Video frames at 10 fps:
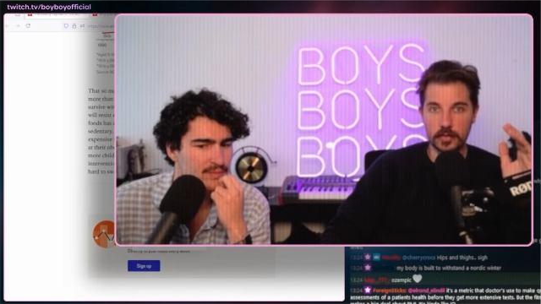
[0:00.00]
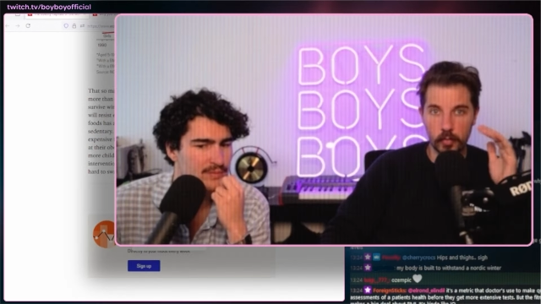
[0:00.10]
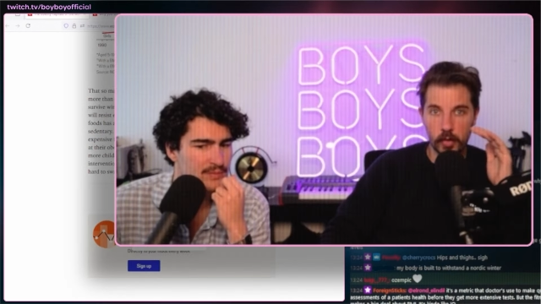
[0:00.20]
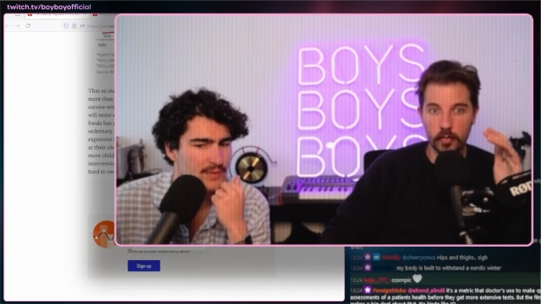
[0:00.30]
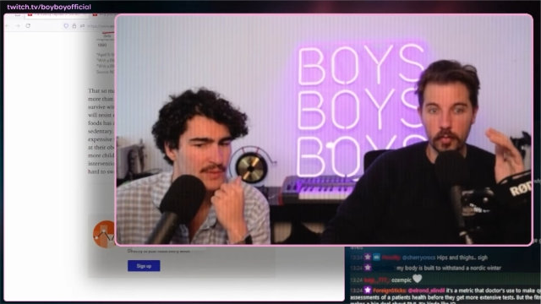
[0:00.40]
Speaker 1: It's
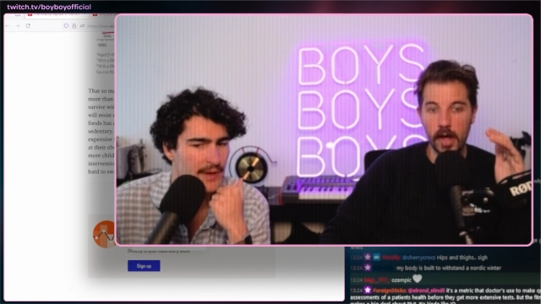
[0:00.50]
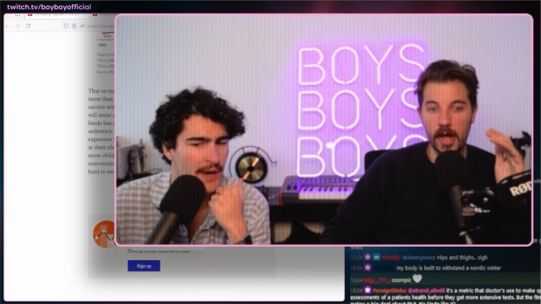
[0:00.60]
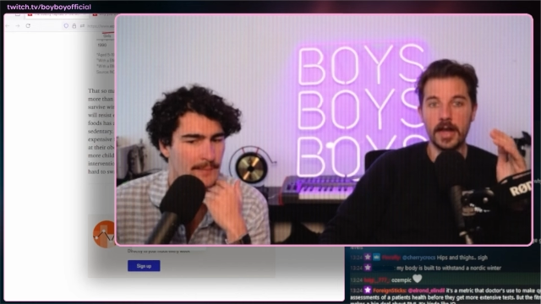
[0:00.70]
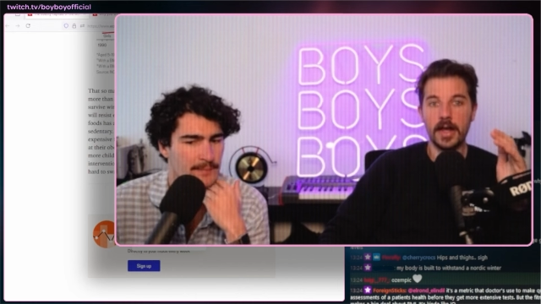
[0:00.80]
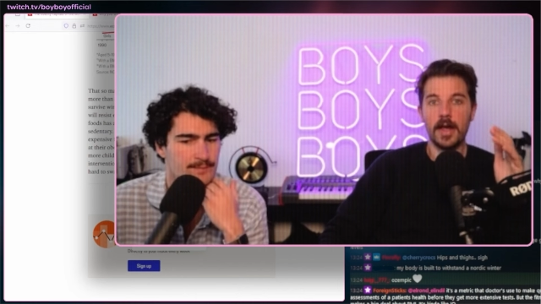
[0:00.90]

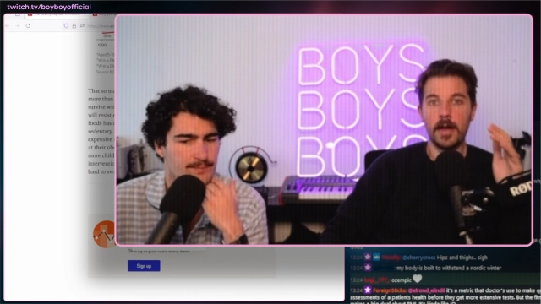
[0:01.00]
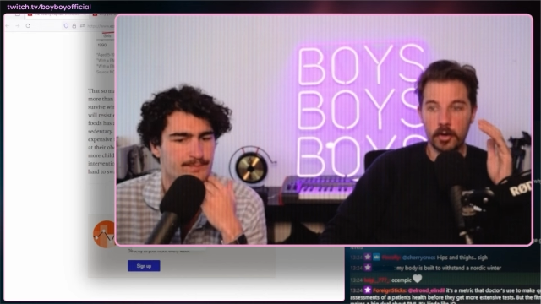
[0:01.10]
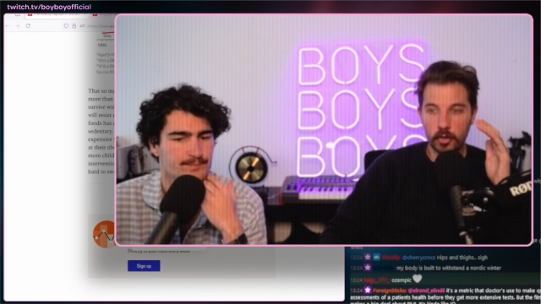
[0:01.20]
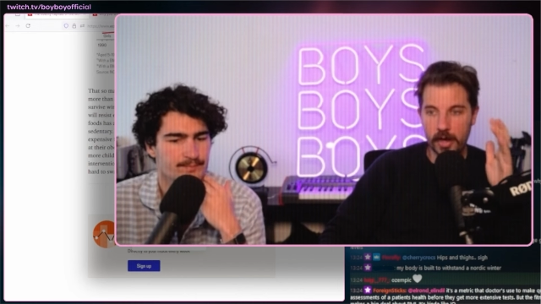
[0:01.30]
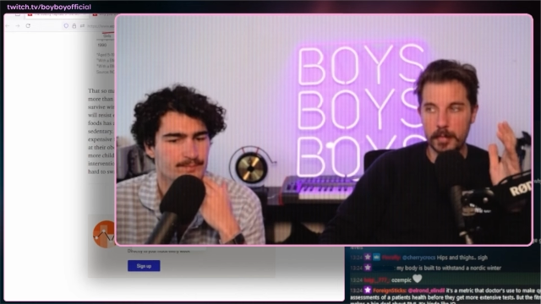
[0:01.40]
worldwide, yeah.
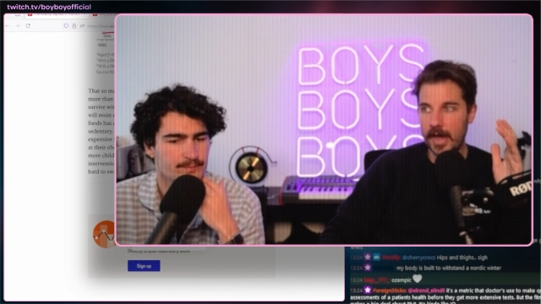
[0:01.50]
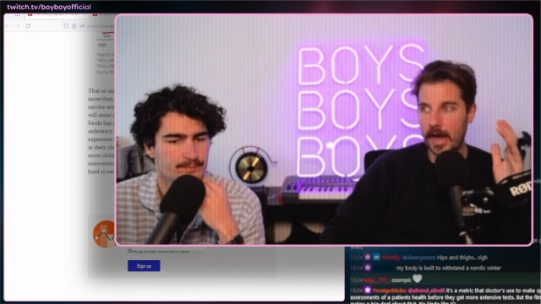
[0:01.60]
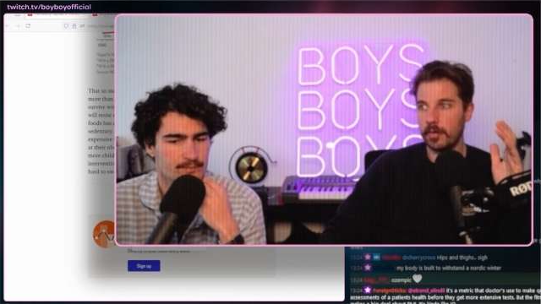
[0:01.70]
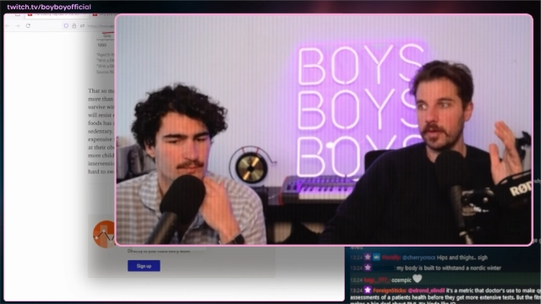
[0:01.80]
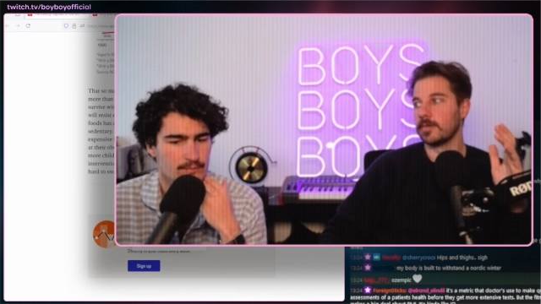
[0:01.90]
created by
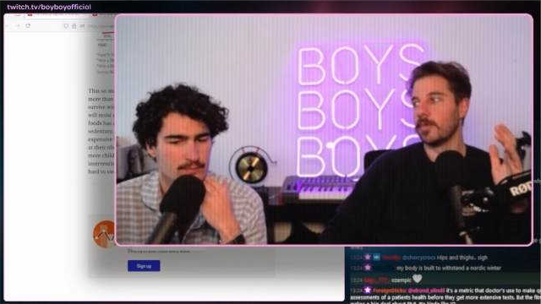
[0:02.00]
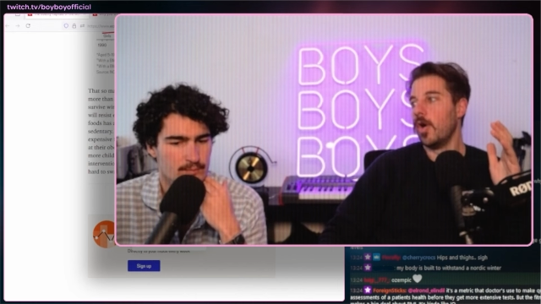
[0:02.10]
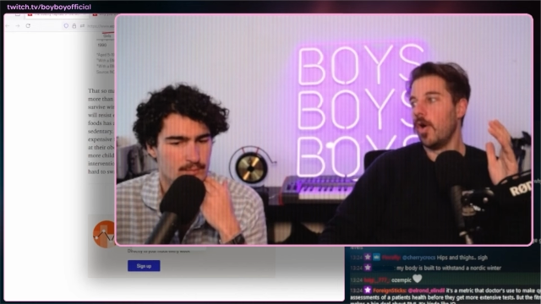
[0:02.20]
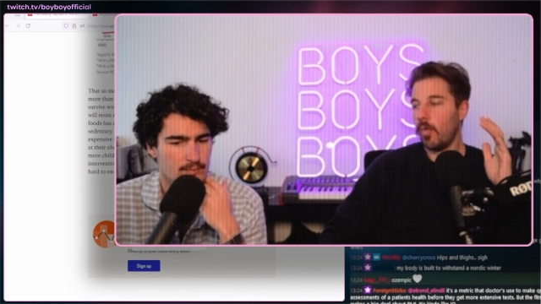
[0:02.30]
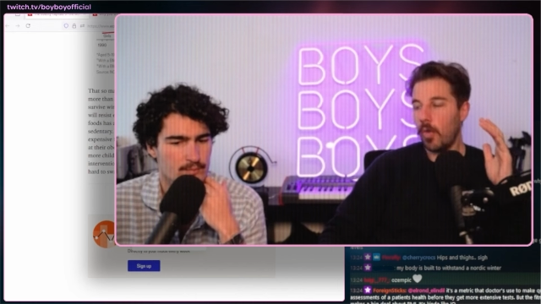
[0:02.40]
capitalism.
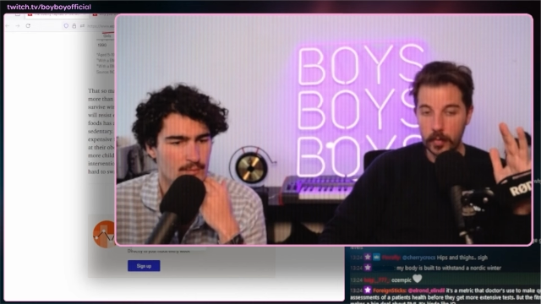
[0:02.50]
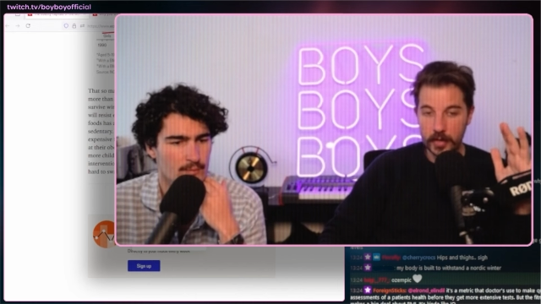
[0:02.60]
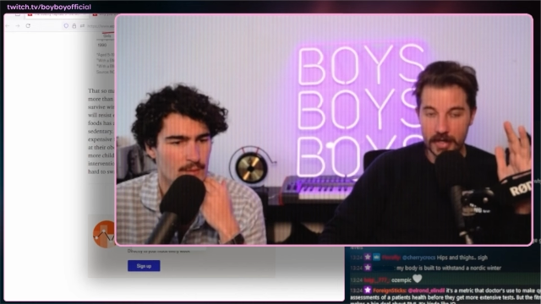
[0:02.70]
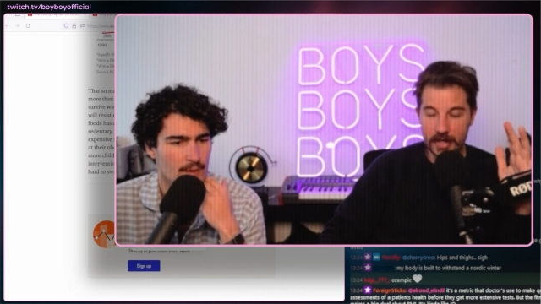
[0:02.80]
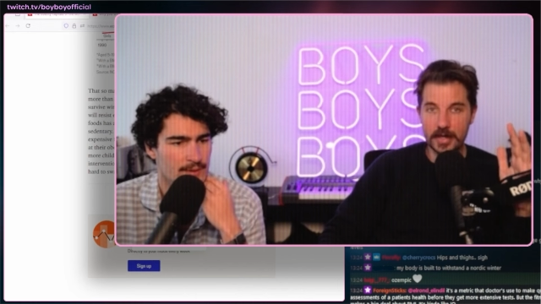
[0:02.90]
What we
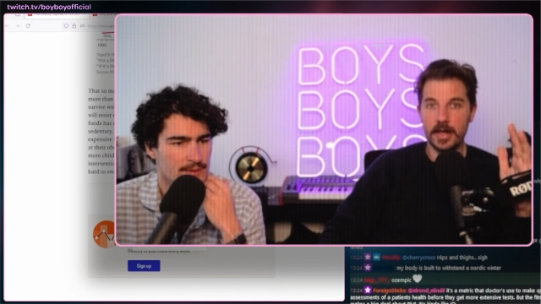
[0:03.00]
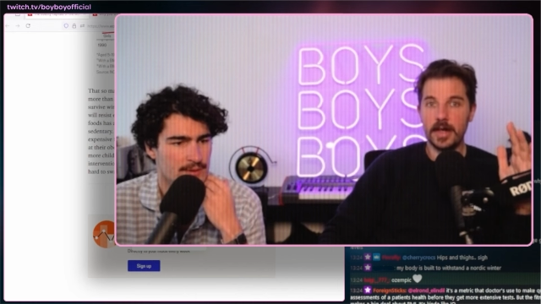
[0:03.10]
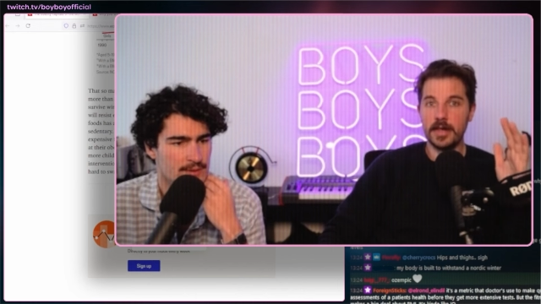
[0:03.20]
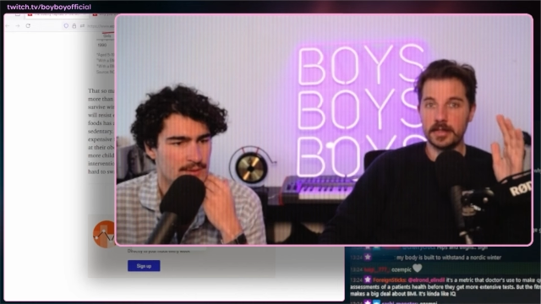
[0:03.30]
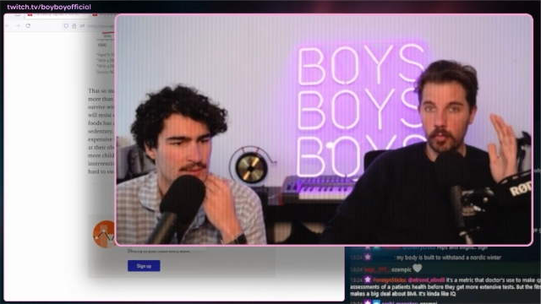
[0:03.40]
need
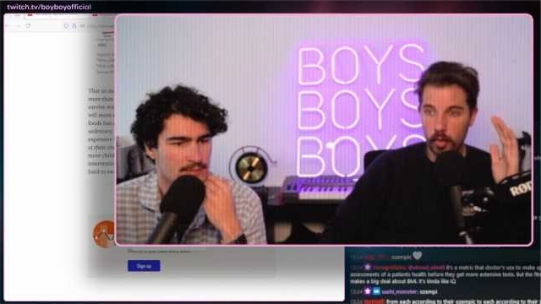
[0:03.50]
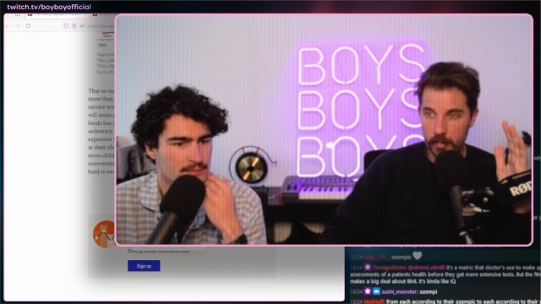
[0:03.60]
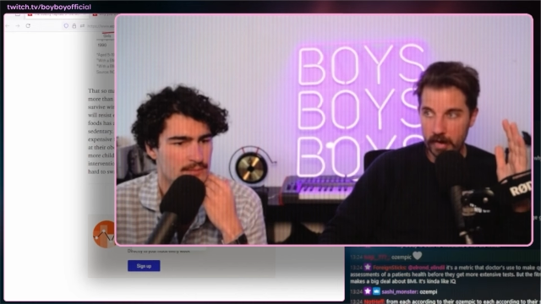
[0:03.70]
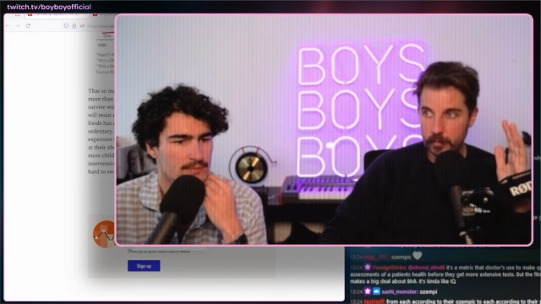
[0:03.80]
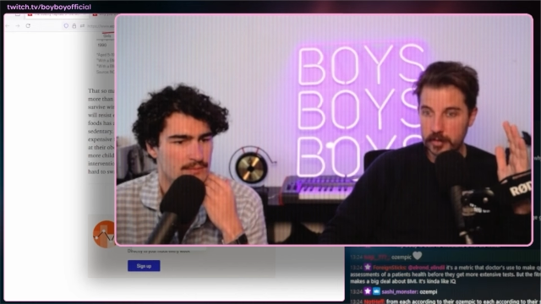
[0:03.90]
is more
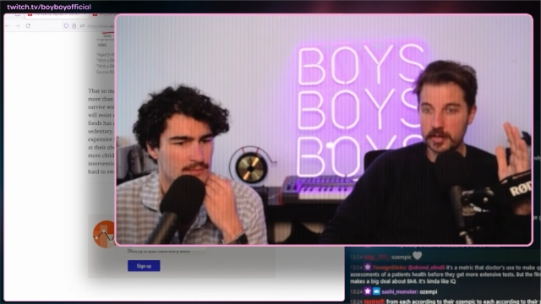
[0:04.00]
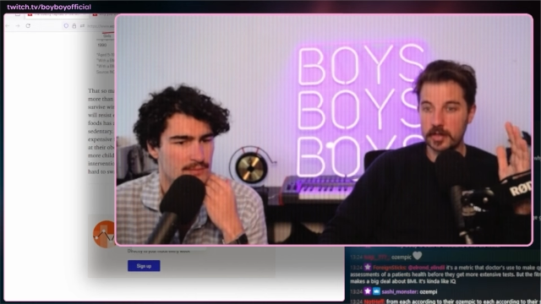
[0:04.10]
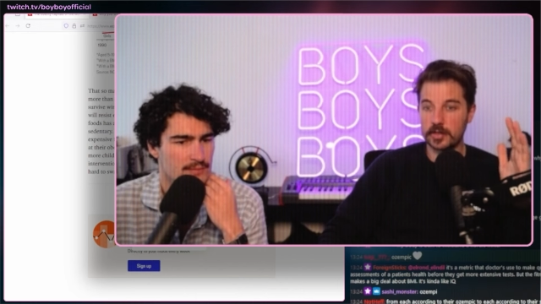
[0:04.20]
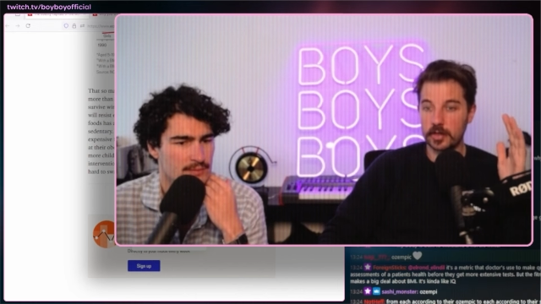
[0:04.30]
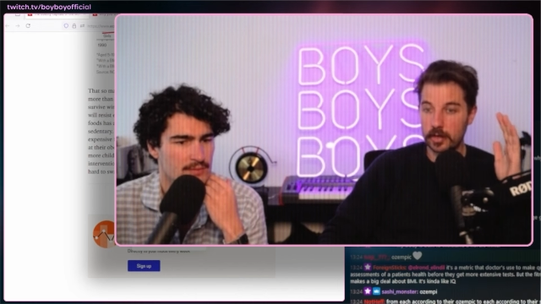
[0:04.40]
private businesses to